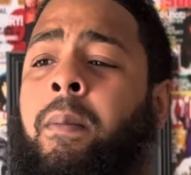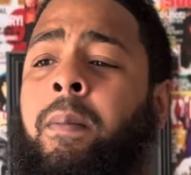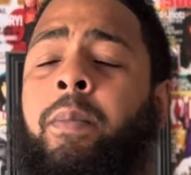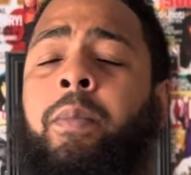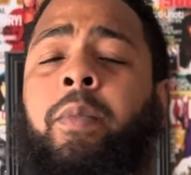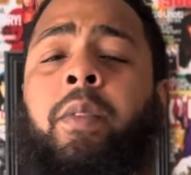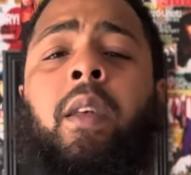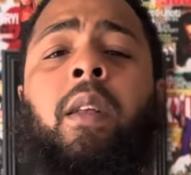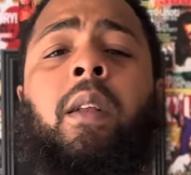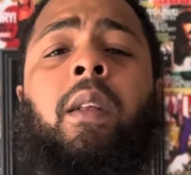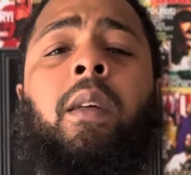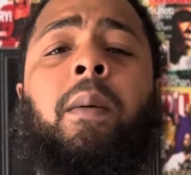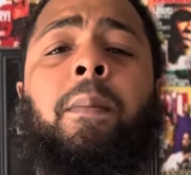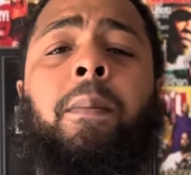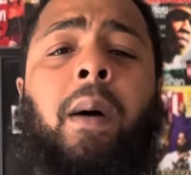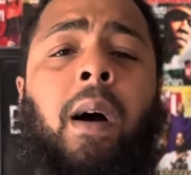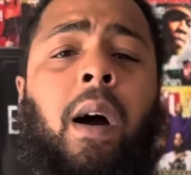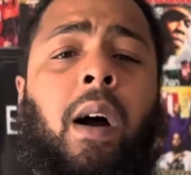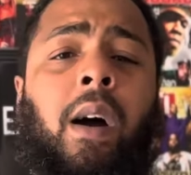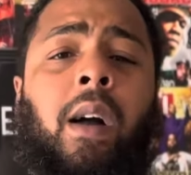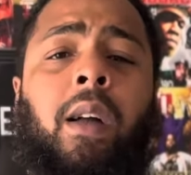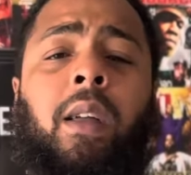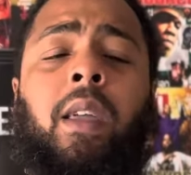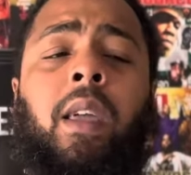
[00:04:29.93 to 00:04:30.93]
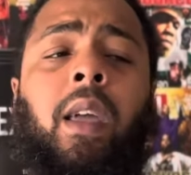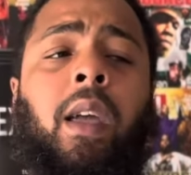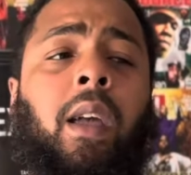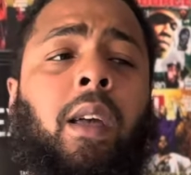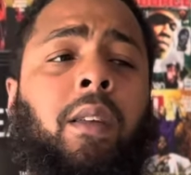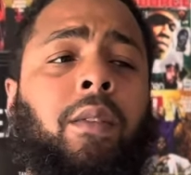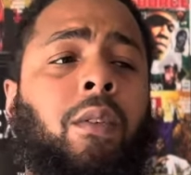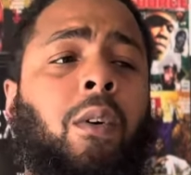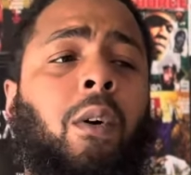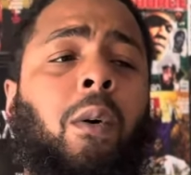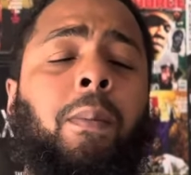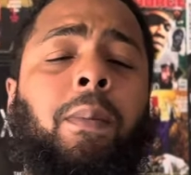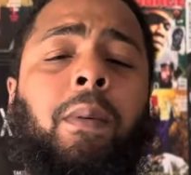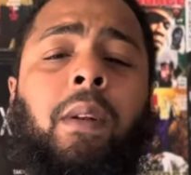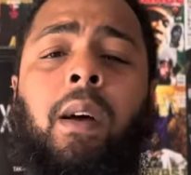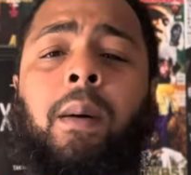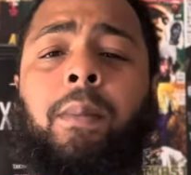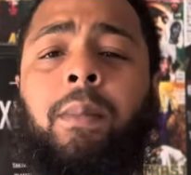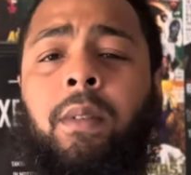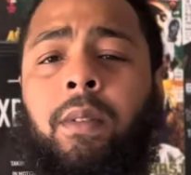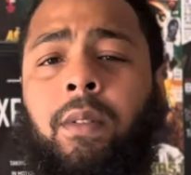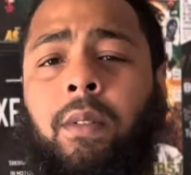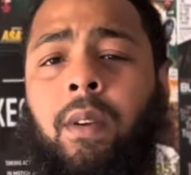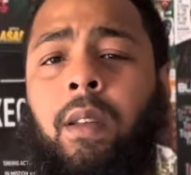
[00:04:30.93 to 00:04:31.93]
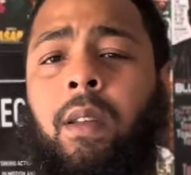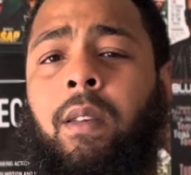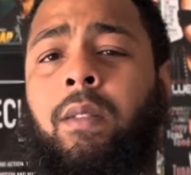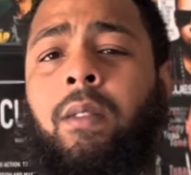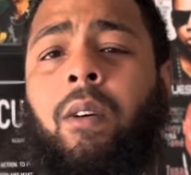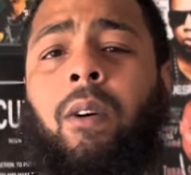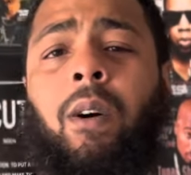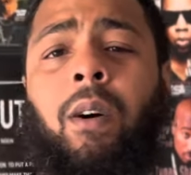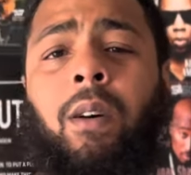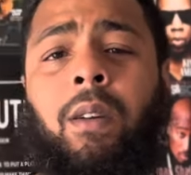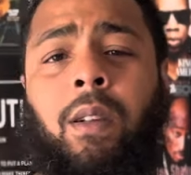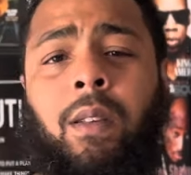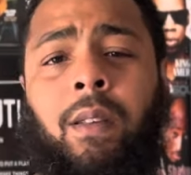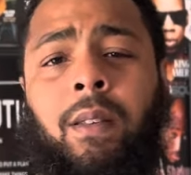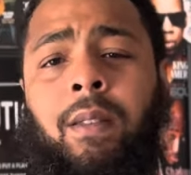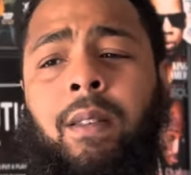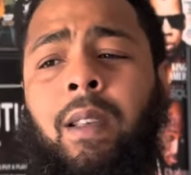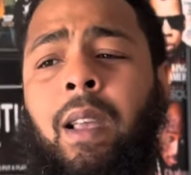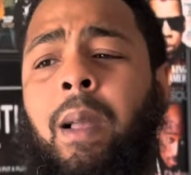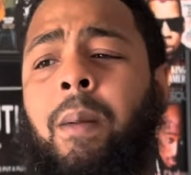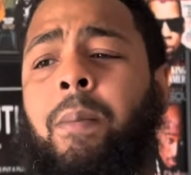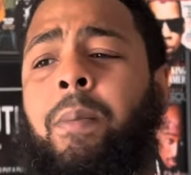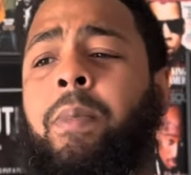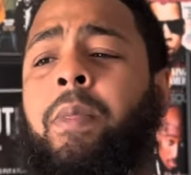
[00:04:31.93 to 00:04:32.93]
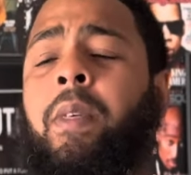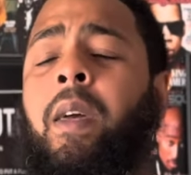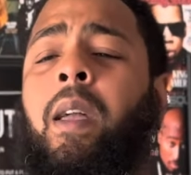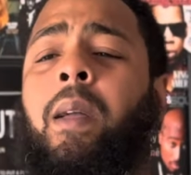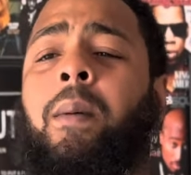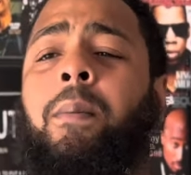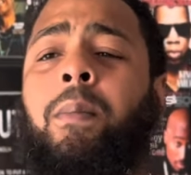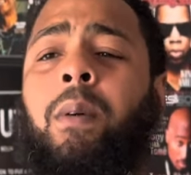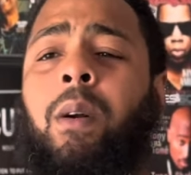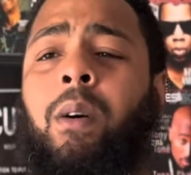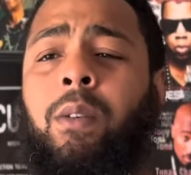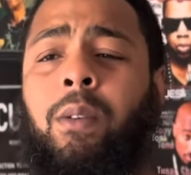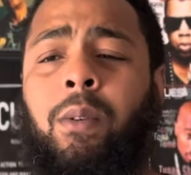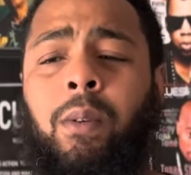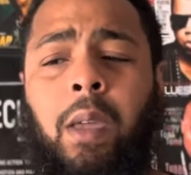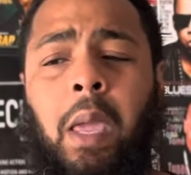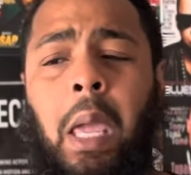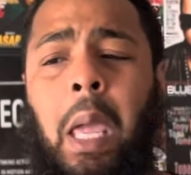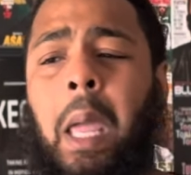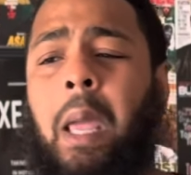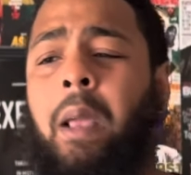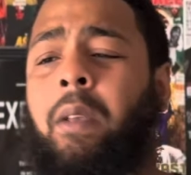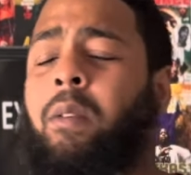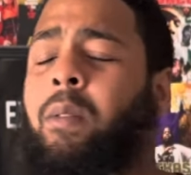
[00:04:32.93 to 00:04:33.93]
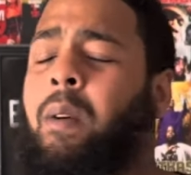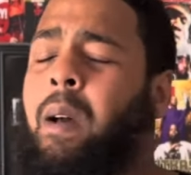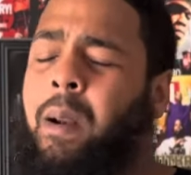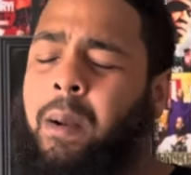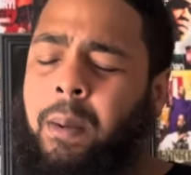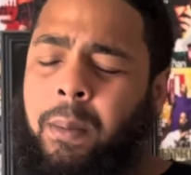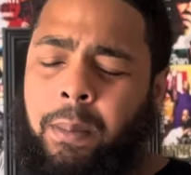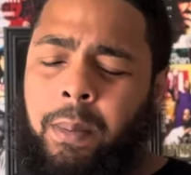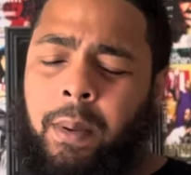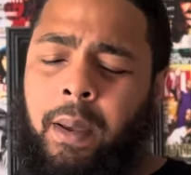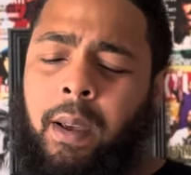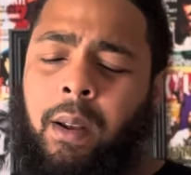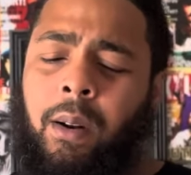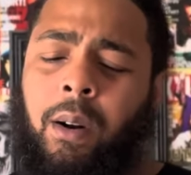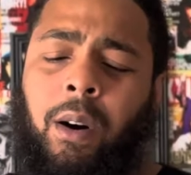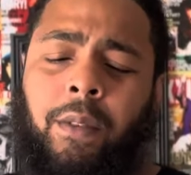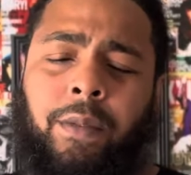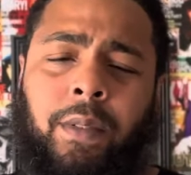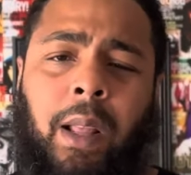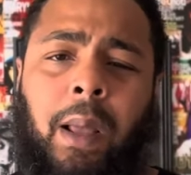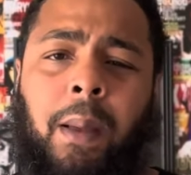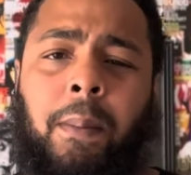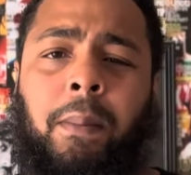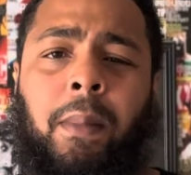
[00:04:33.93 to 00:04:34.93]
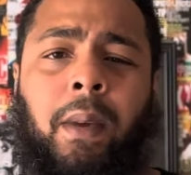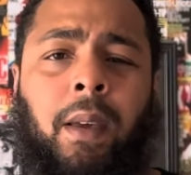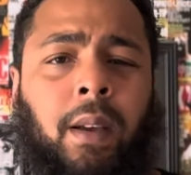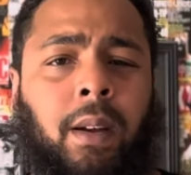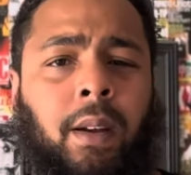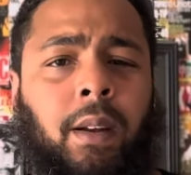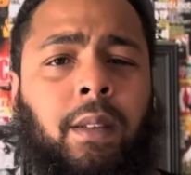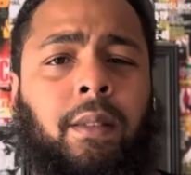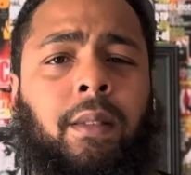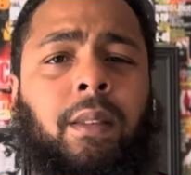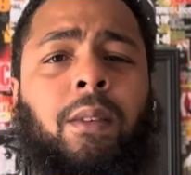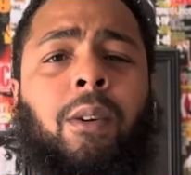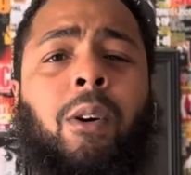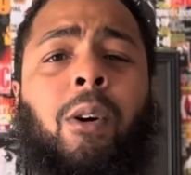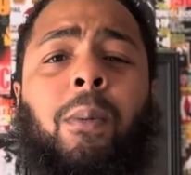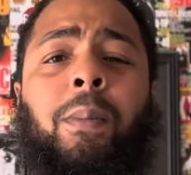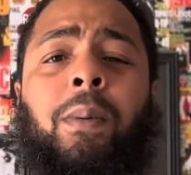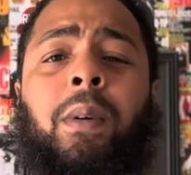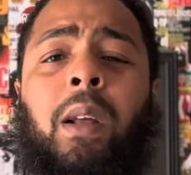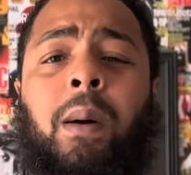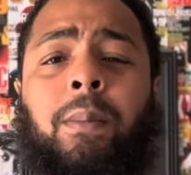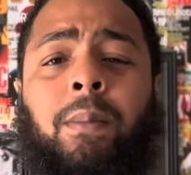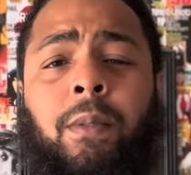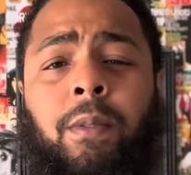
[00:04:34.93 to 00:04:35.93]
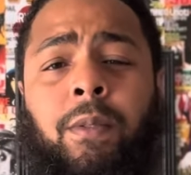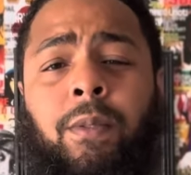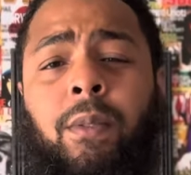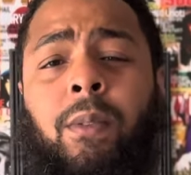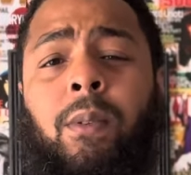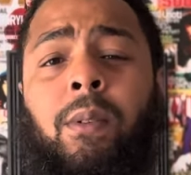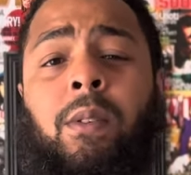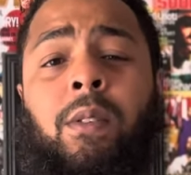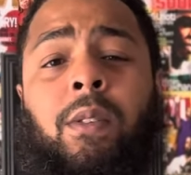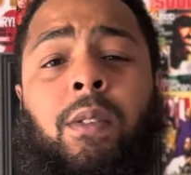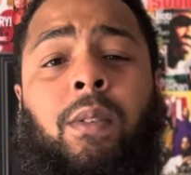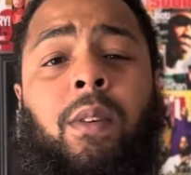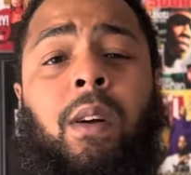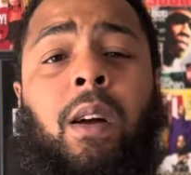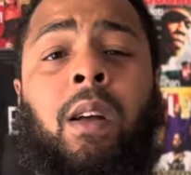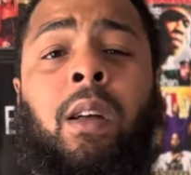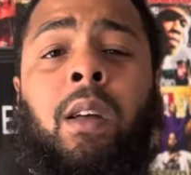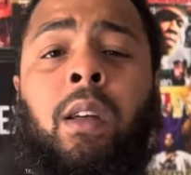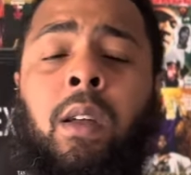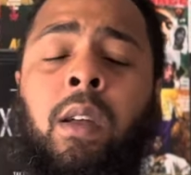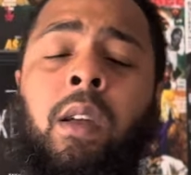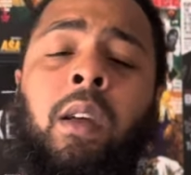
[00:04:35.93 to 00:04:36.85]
did a podcast, opened up a joint. It's all the same thing, bro. You can't try to bid off that man because he opened up a food truck.